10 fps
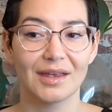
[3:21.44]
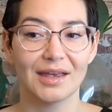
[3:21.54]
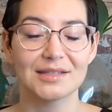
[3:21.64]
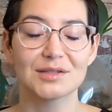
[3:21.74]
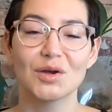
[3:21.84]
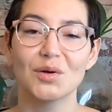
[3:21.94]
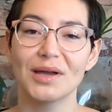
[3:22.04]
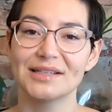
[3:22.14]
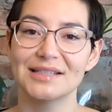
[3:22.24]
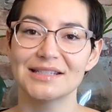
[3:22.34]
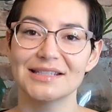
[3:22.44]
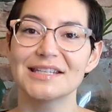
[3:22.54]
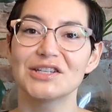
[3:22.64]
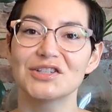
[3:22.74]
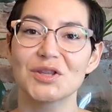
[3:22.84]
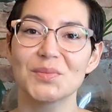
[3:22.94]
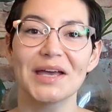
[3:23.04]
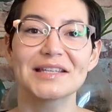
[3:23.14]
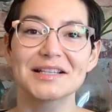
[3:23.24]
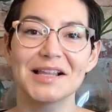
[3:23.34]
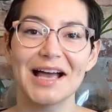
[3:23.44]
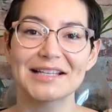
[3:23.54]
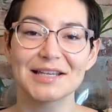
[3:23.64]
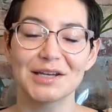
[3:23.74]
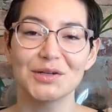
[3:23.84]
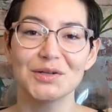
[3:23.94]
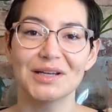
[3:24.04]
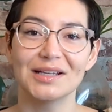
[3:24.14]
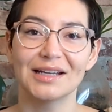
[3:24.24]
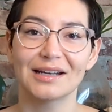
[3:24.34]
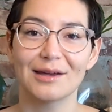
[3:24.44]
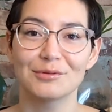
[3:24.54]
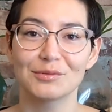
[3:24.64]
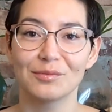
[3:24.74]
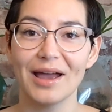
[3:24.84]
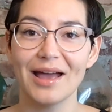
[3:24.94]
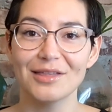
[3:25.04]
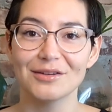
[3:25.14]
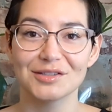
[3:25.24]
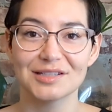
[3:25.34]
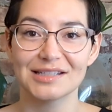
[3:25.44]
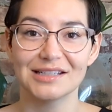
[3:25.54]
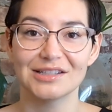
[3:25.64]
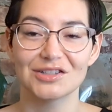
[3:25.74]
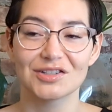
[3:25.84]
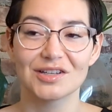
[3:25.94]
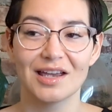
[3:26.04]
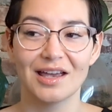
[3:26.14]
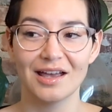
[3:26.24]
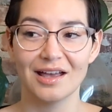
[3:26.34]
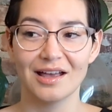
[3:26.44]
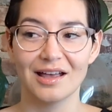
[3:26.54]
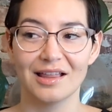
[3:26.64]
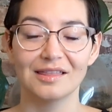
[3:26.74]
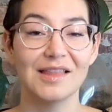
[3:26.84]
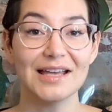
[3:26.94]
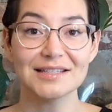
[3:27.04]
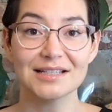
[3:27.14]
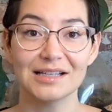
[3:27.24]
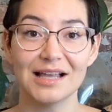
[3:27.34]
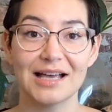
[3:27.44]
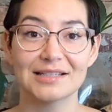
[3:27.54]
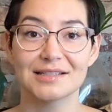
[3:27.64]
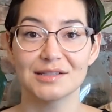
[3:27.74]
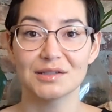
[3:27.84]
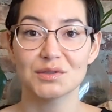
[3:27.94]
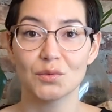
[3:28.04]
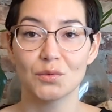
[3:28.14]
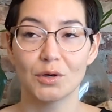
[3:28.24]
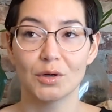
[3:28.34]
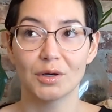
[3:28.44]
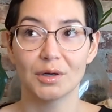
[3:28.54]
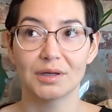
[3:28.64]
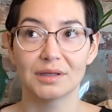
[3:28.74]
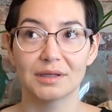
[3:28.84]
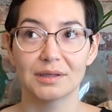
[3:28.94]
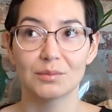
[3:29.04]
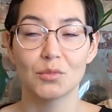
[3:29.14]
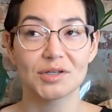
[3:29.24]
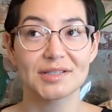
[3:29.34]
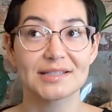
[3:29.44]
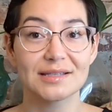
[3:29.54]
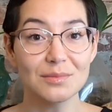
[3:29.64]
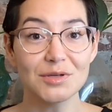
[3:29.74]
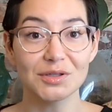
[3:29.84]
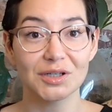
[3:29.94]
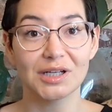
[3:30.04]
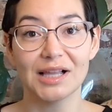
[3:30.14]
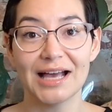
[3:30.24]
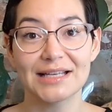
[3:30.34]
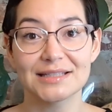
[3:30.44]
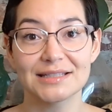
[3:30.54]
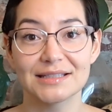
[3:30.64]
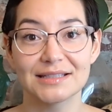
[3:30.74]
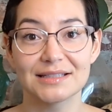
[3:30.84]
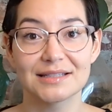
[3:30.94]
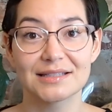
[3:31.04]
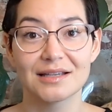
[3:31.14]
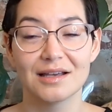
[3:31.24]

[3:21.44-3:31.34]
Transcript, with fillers: as though I didn't teach the best class I could. And I would rather teach less classes or more similar classes